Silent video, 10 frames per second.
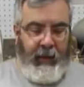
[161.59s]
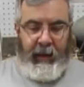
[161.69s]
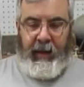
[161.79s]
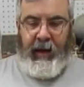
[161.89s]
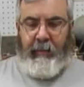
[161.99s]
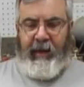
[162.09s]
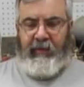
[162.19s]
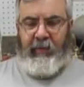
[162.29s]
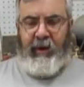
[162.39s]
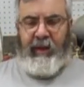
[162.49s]

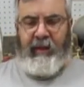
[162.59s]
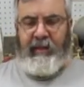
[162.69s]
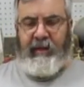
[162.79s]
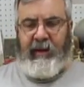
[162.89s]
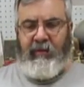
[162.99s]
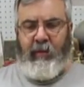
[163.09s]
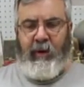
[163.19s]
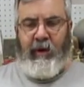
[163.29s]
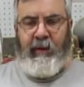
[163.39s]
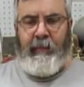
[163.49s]
That's one of the things
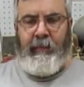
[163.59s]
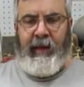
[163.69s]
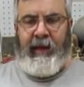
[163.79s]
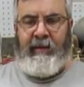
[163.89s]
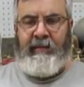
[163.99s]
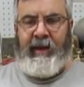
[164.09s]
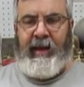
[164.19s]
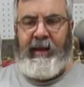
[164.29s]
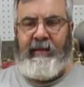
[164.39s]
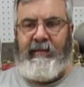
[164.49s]
where, like I
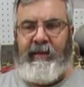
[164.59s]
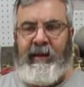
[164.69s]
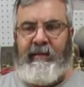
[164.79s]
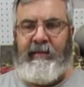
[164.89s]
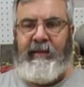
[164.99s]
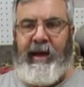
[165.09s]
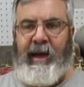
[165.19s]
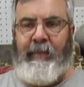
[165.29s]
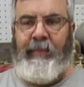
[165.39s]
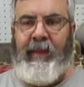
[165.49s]
said,
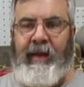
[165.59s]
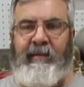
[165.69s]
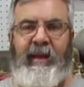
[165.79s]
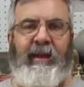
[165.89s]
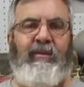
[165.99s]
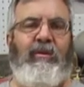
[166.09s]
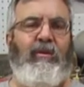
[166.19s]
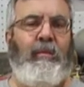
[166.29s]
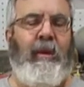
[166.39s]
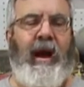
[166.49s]
I said it's a
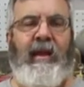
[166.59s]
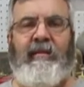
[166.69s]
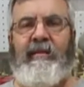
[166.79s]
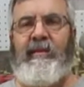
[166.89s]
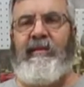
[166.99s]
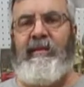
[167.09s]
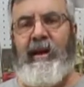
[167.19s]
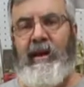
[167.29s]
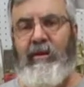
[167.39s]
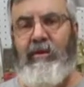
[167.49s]
new process. It's
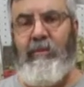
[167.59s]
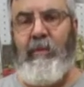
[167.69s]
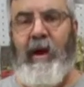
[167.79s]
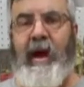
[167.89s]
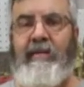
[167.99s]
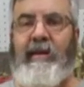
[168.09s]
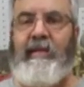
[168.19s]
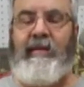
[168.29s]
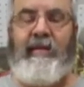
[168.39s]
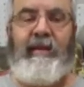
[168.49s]
not a new
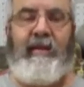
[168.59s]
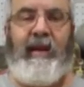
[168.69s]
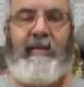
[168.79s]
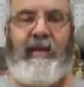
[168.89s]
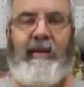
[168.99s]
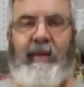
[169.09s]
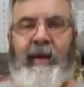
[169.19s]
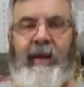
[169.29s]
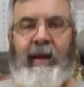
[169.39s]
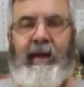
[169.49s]
process.
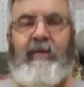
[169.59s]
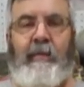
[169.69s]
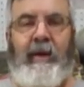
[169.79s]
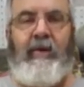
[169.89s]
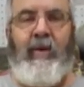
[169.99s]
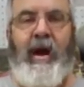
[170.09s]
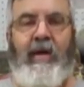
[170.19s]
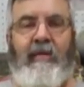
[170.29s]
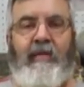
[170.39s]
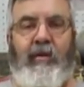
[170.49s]
It's been
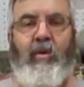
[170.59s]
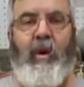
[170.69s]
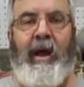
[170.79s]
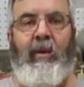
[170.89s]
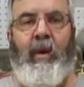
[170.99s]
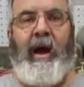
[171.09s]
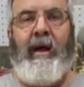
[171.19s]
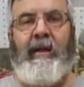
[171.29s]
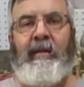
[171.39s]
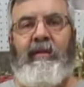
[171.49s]
around for quite a
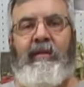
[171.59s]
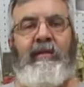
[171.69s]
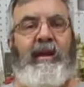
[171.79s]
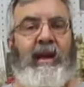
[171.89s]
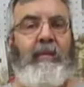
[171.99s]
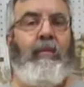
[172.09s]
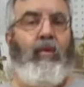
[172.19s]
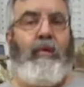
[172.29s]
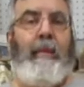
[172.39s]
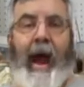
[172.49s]
while. It's just getting
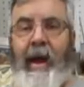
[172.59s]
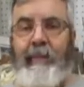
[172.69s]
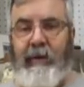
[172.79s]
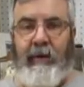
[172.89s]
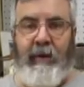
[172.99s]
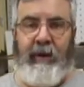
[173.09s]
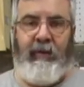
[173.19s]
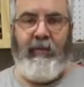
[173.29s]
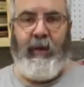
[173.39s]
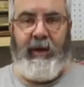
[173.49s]
more popular
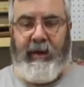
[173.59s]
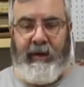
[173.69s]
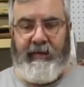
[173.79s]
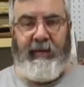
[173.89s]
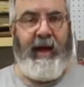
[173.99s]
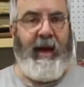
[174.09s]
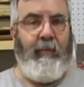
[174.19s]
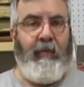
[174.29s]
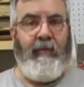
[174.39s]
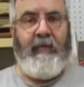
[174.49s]
is what it is. A lot
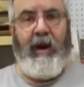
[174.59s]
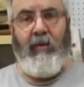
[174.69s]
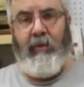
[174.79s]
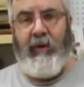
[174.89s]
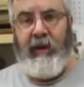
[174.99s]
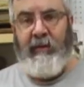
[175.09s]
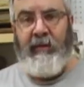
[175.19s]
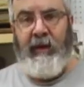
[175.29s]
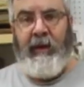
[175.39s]
more foundries